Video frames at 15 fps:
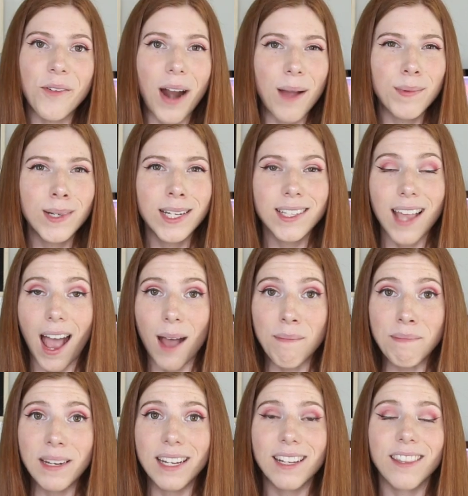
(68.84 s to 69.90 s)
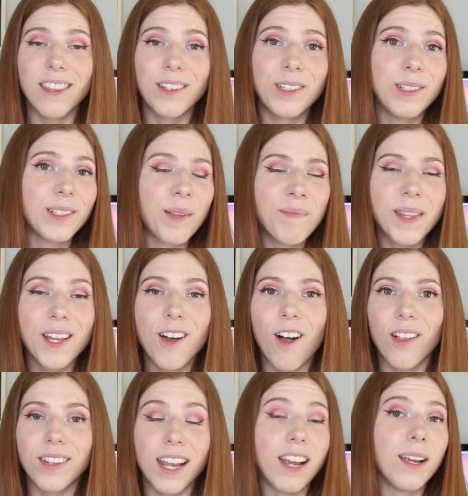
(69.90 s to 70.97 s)
a rabbit is happy, they'll do something
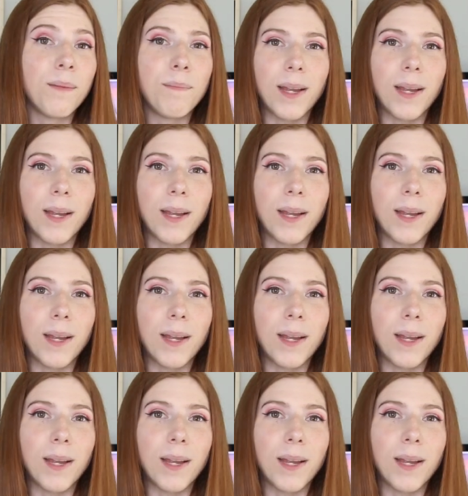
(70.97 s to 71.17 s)
called a